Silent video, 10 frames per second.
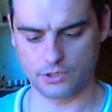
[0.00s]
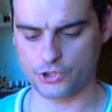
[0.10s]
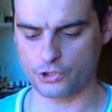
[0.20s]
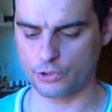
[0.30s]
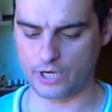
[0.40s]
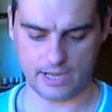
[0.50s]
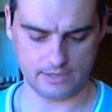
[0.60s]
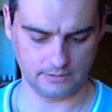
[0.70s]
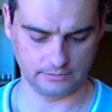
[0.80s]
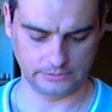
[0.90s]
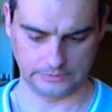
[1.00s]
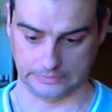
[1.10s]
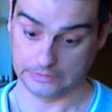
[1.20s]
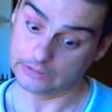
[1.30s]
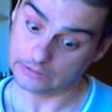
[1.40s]
Stoker.
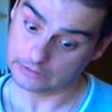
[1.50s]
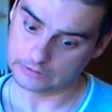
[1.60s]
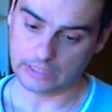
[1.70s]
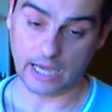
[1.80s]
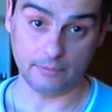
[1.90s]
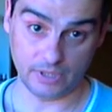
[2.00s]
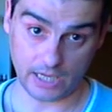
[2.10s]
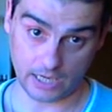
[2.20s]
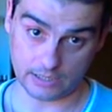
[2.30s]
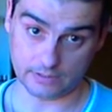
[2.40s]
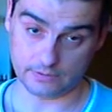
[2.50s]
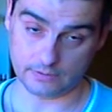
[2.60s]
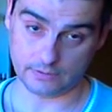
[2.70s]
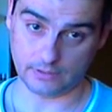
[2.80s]
I began it,